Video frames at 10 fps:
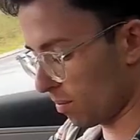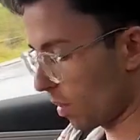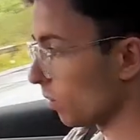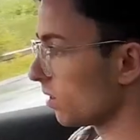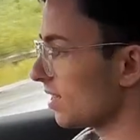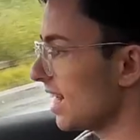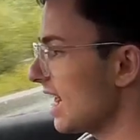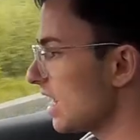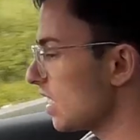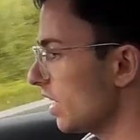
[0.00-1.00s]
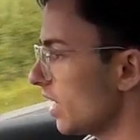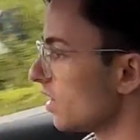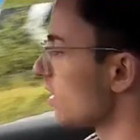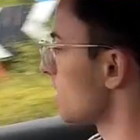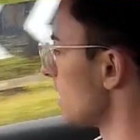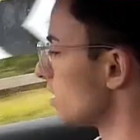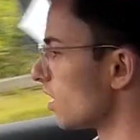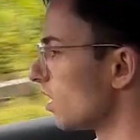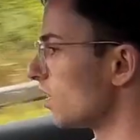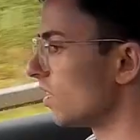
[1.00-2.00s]
holders here in the
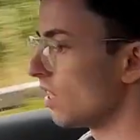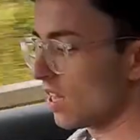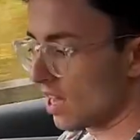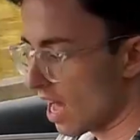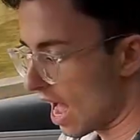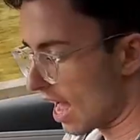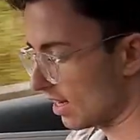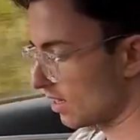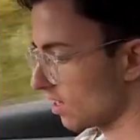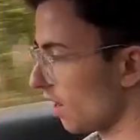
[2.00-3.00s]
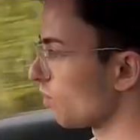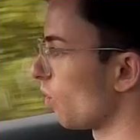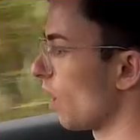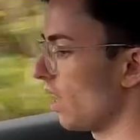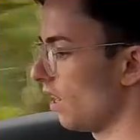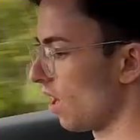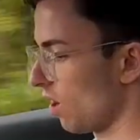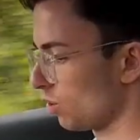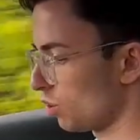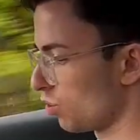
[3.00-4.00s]
centre, and I've got a
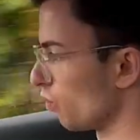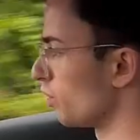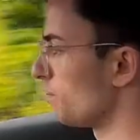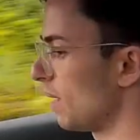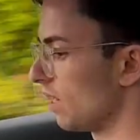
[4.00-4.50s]
large storage bin